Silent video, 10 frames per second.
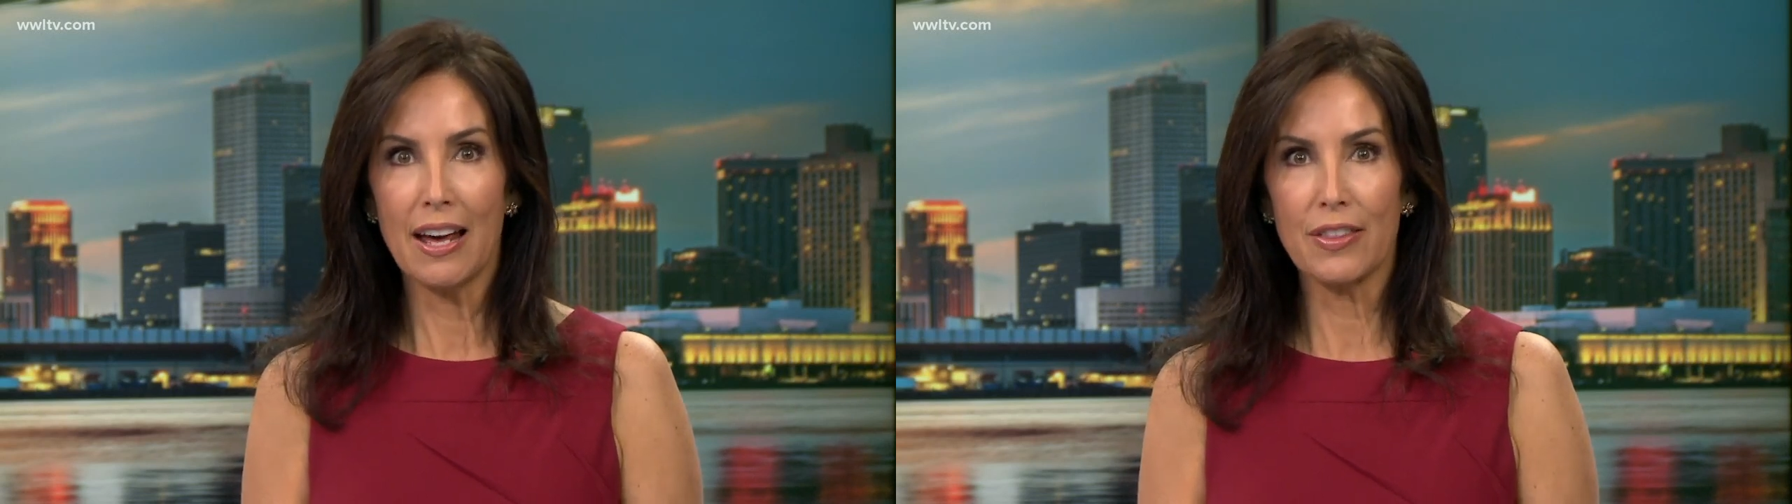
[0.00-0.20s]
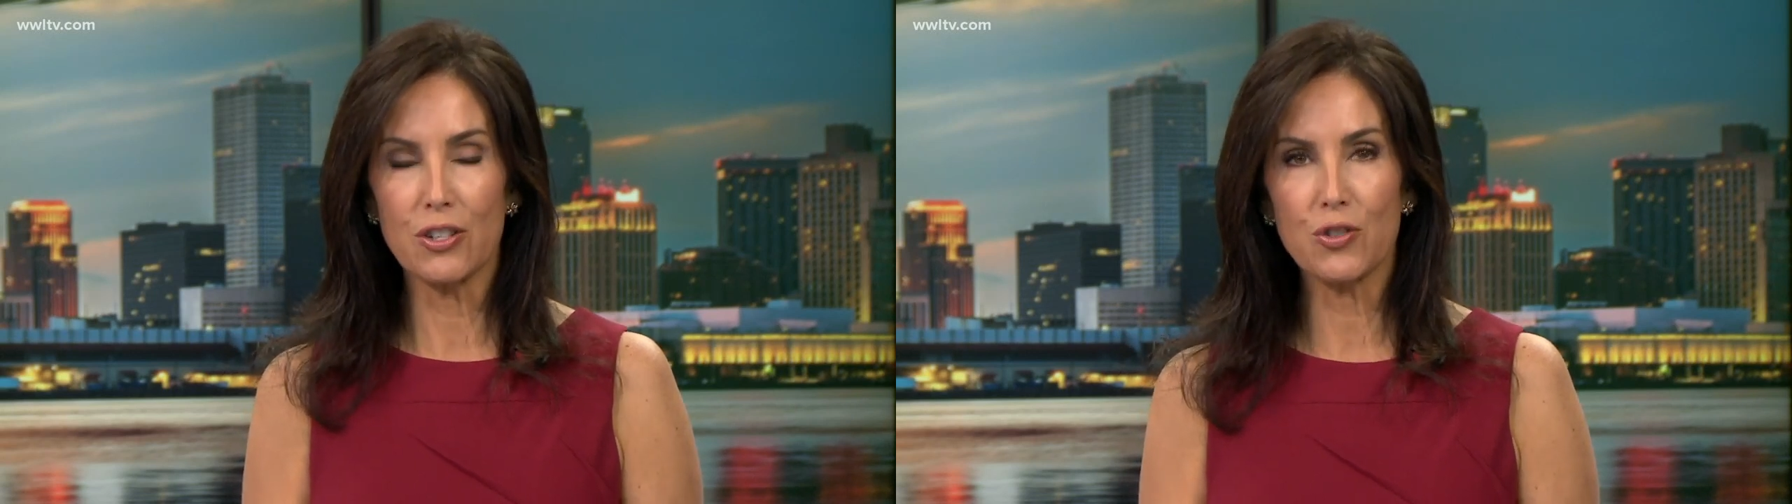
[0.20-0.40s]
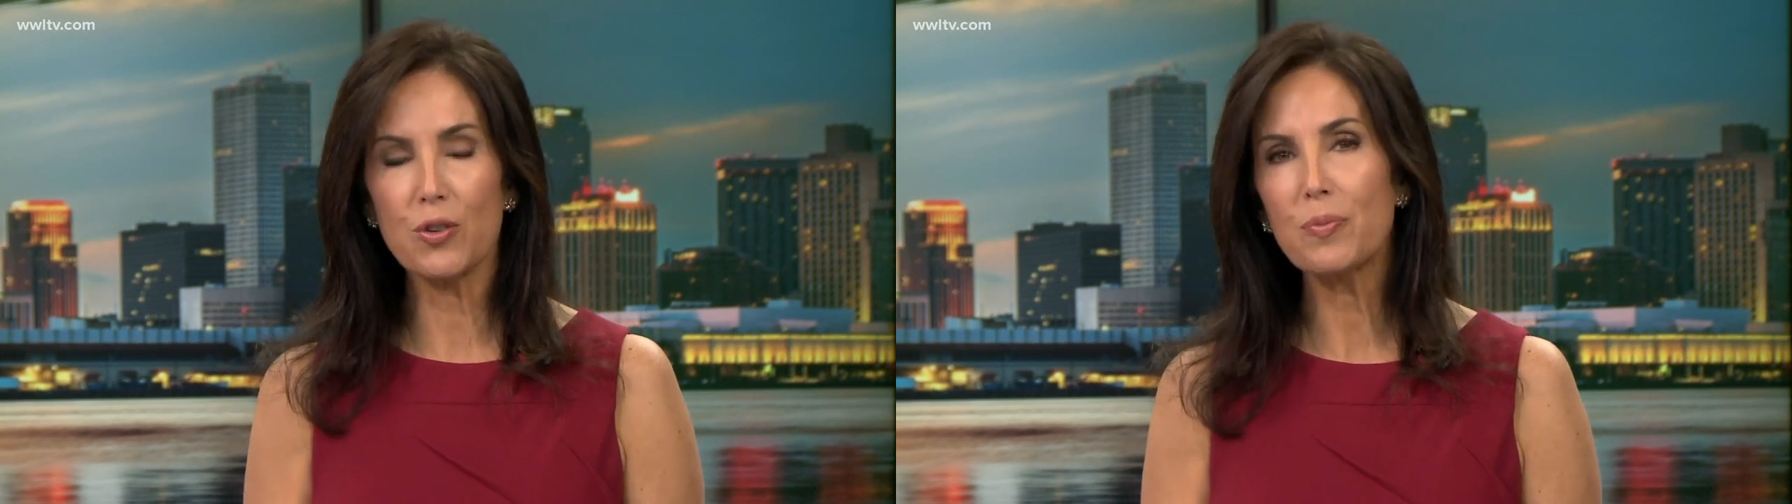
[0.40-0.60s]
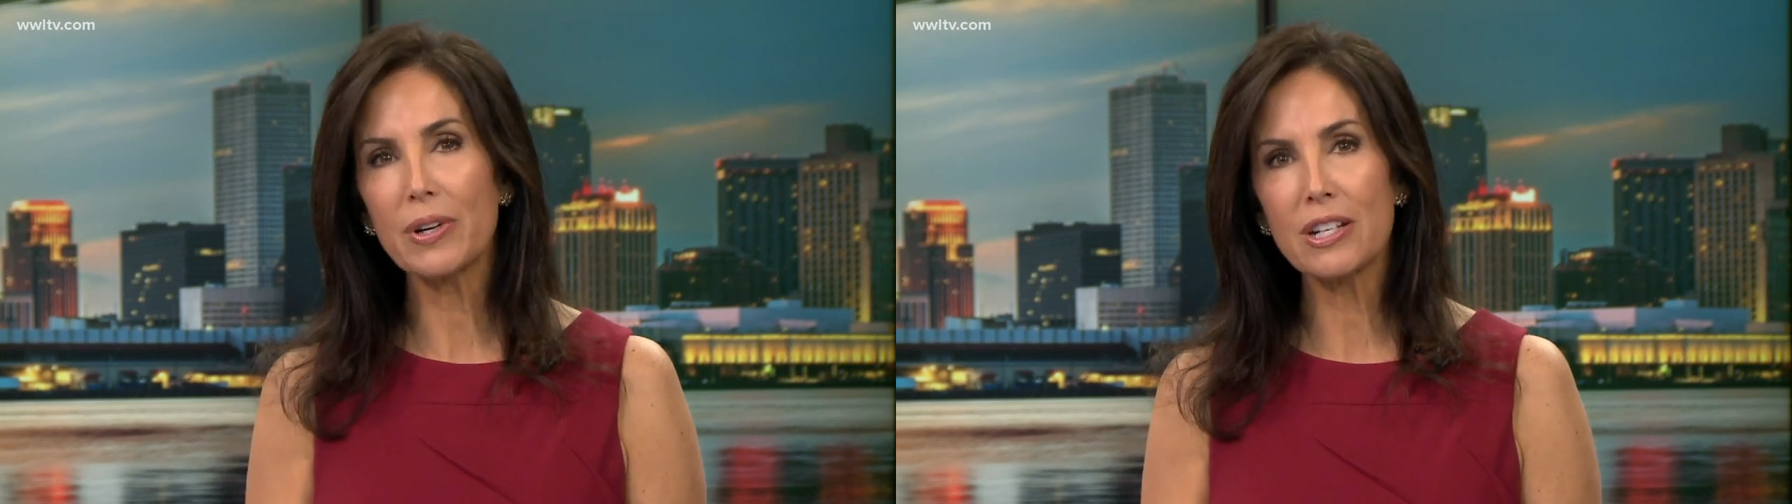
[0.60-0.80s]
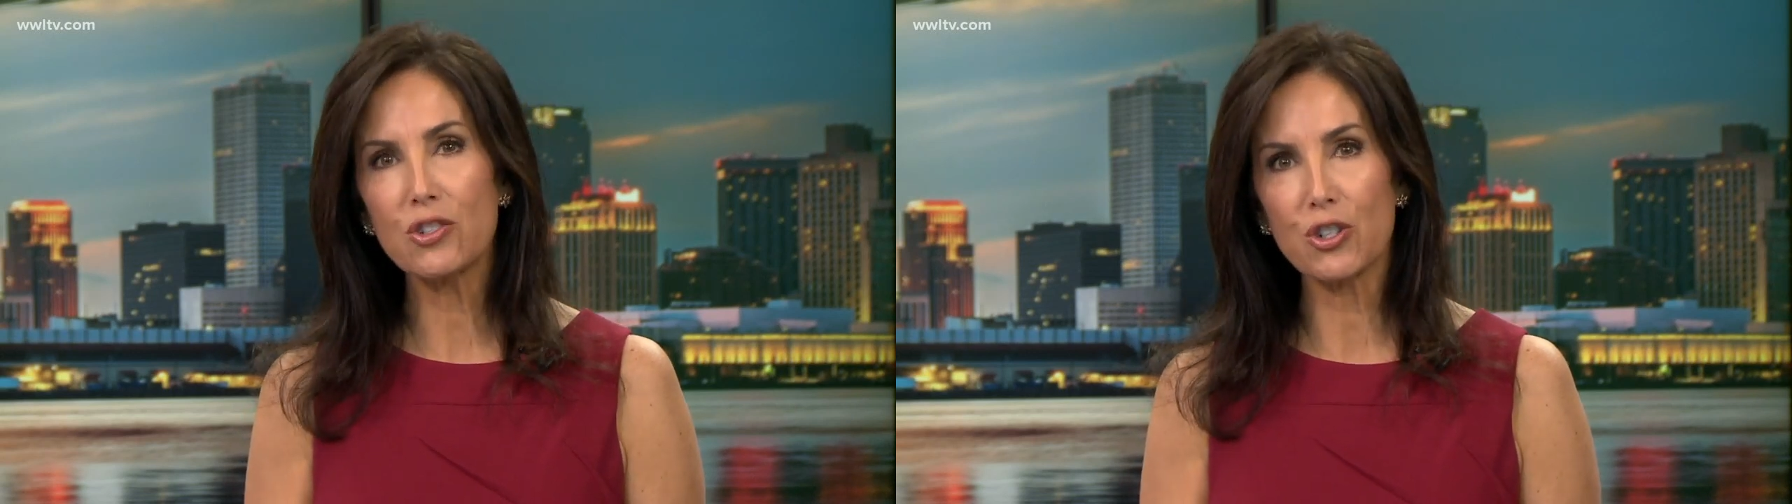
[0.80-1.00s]
Now, the Drew
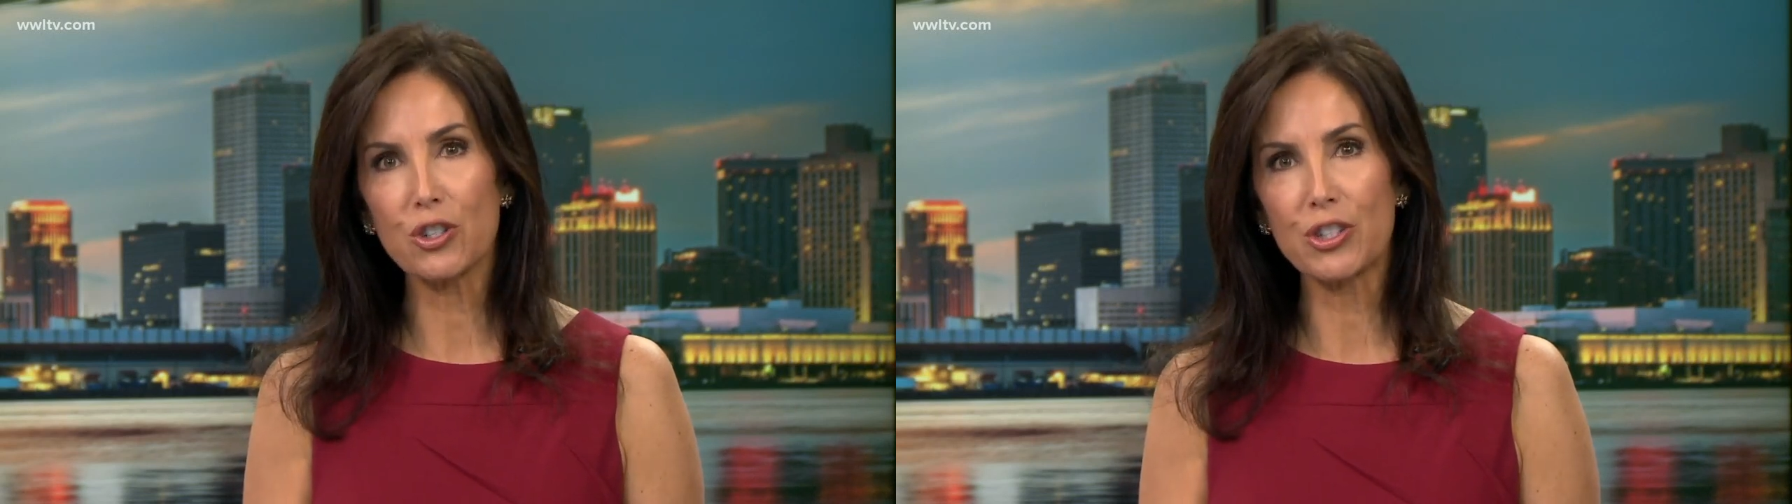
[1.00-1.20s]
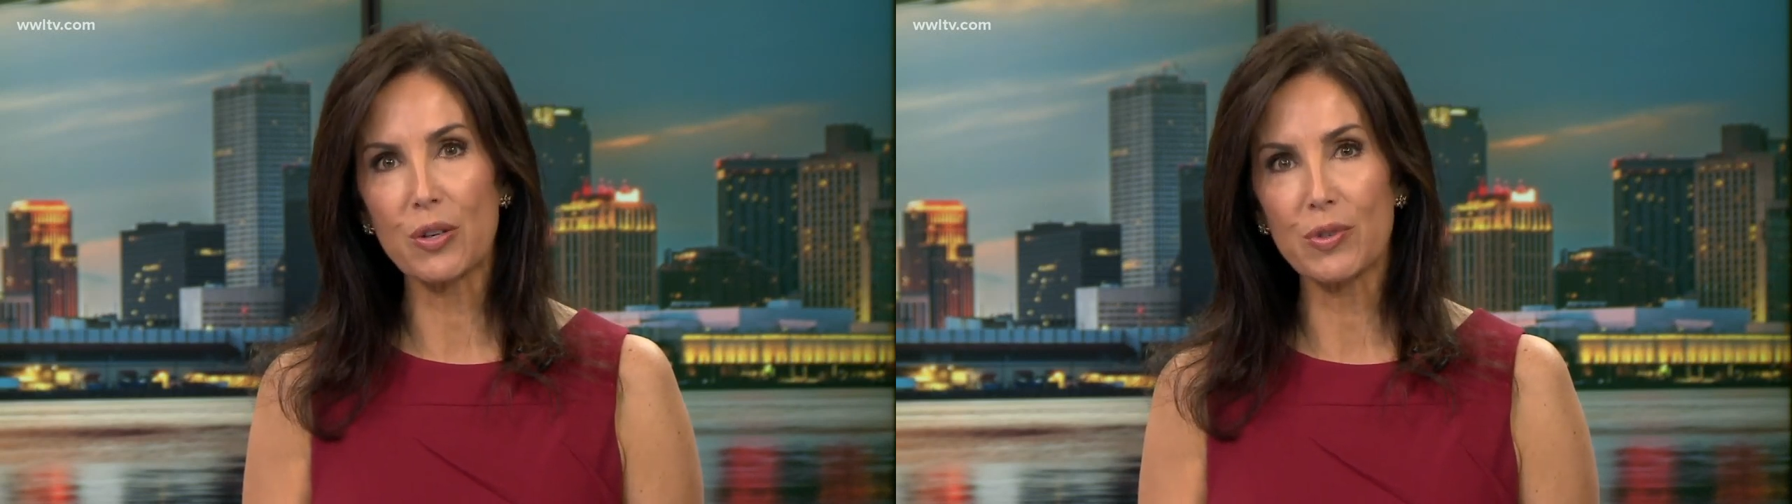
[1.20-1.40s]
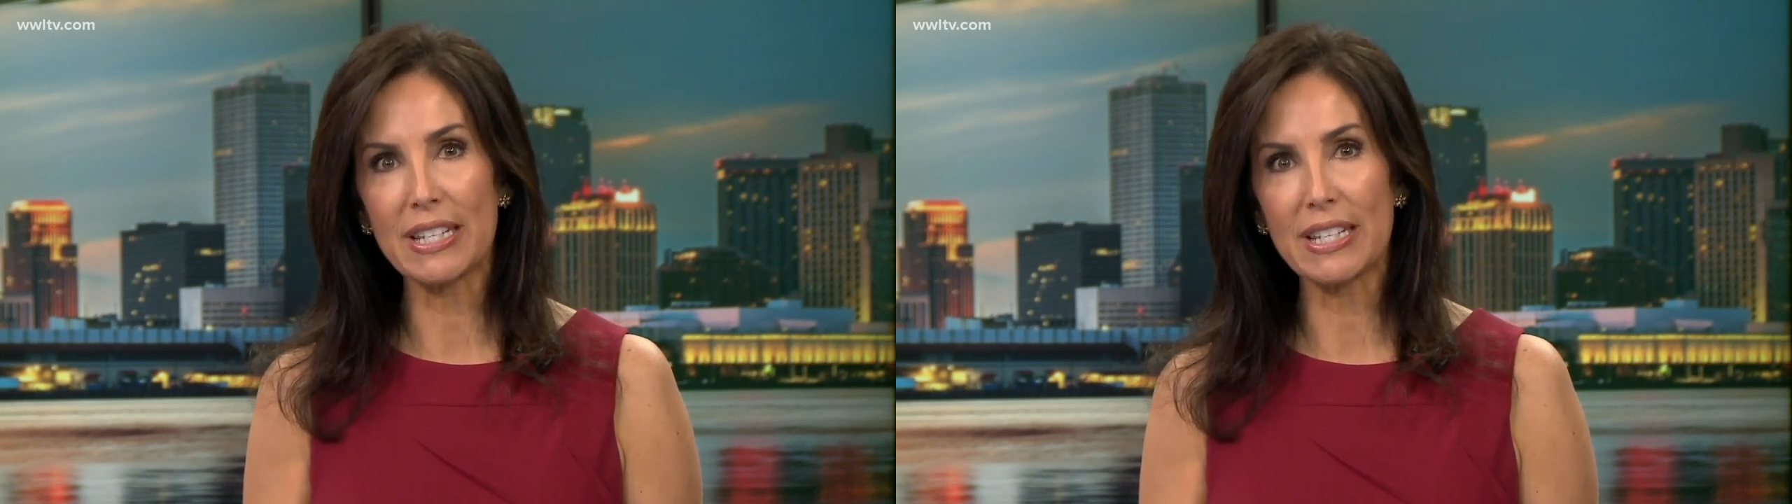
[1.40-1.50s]
Brees jersey